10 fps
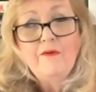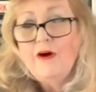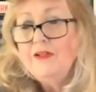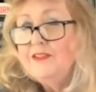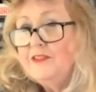
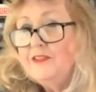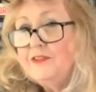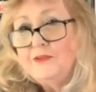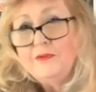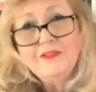Rod
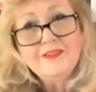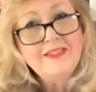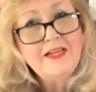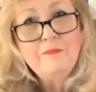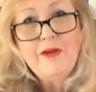Stewart's
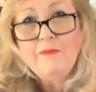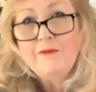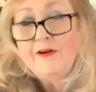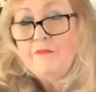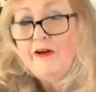sandpaper
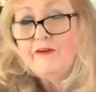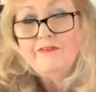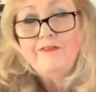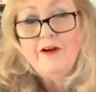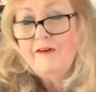on a
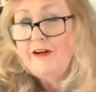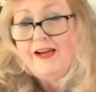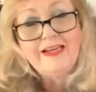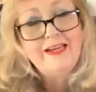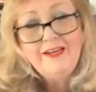microphone, I
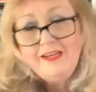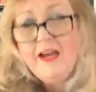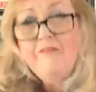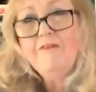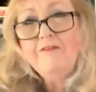can
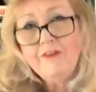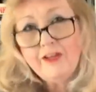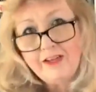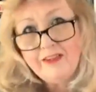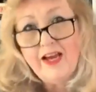never
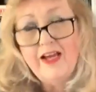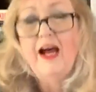forget that.